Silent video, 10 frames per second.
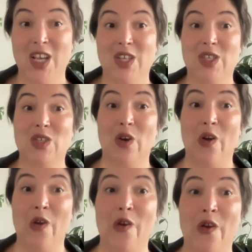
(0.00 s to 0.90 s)

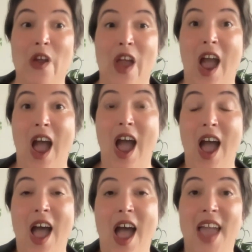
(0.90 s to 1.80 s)
So
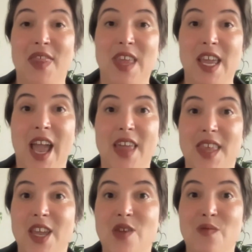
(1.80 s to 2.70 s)
I
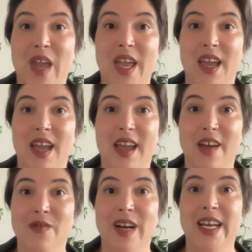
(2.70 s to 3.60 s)
think you make
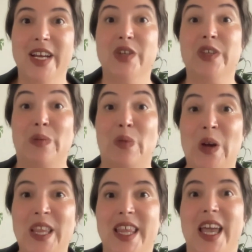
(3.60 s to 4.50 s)
a really interesting
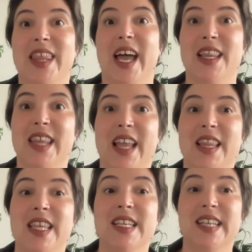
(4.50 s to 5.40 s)
point there
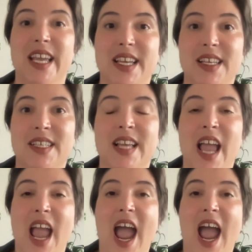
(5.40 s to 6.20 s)
that this is,